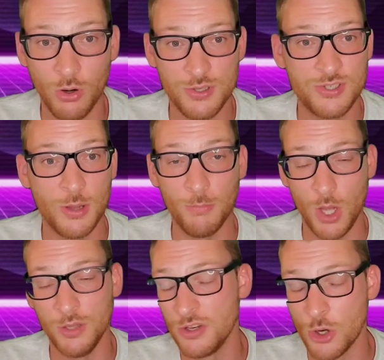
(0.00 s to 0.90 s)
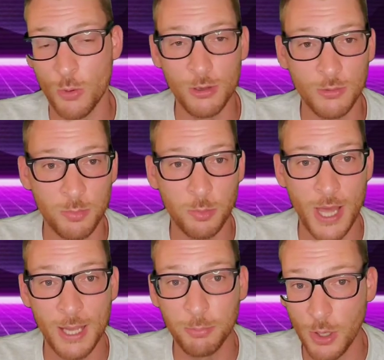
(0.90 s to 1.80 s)
or some
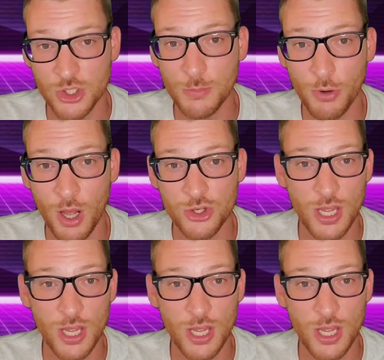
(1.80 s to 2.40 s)
undetermined black budget